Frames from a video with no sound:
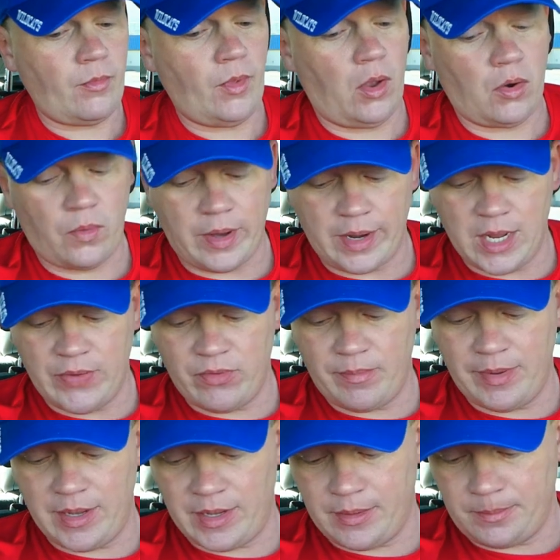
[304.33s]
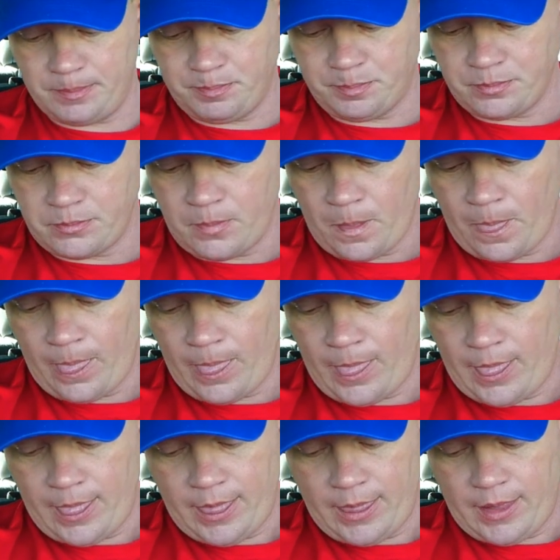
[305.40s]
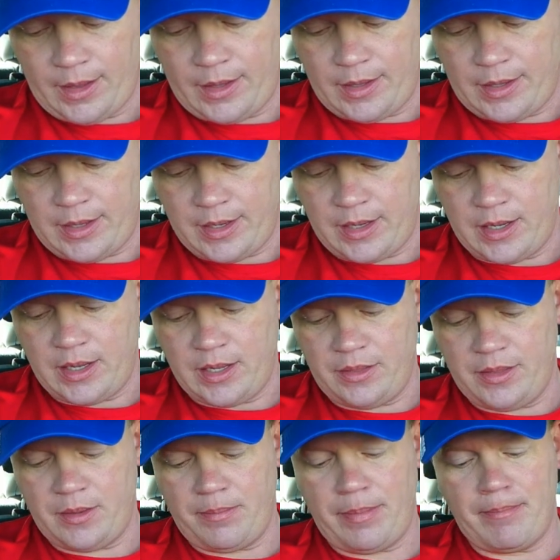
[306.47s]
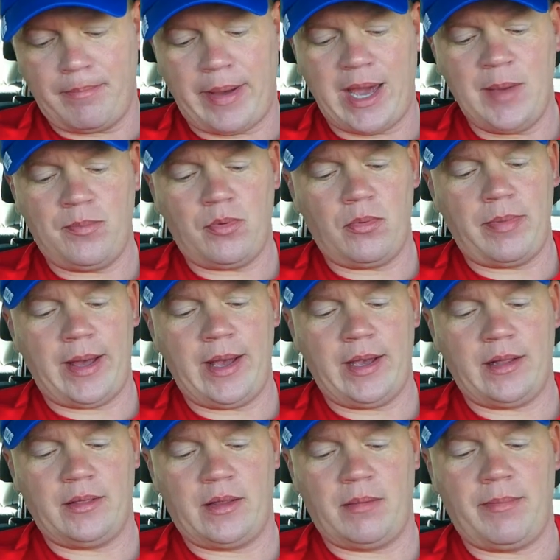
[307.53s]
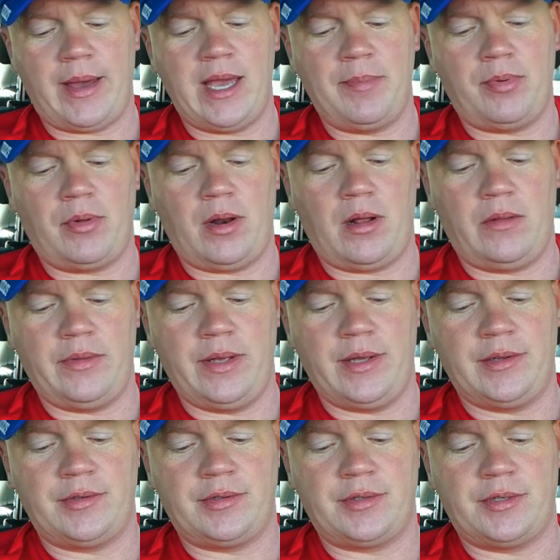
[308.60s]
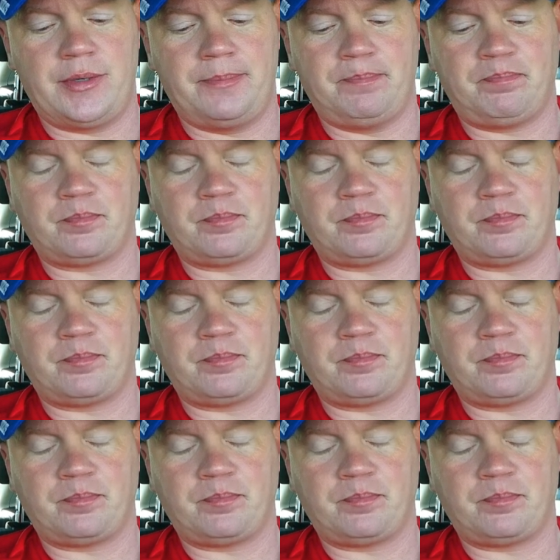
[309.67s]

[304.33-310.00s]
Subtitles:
or whatever, but the maple on this,